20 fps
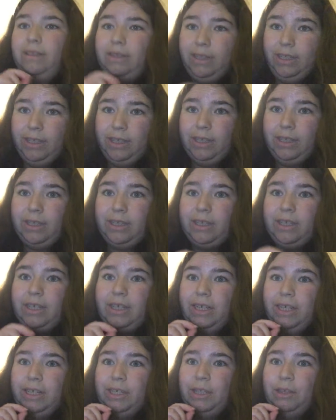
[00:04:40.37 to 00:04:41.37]
This
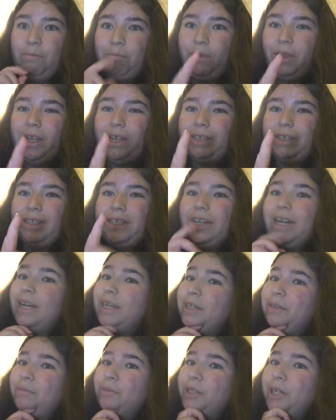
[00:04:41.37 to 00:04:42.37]
is the plot
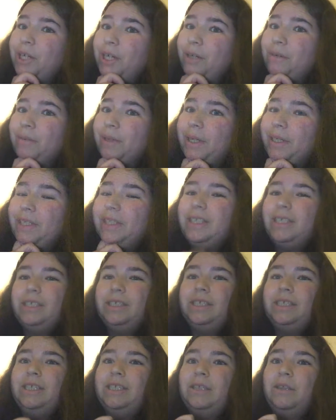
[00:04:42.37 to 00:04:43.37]
I'm talking about.
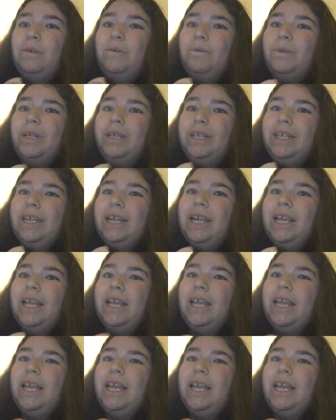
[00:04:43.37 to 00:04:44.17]
This is the one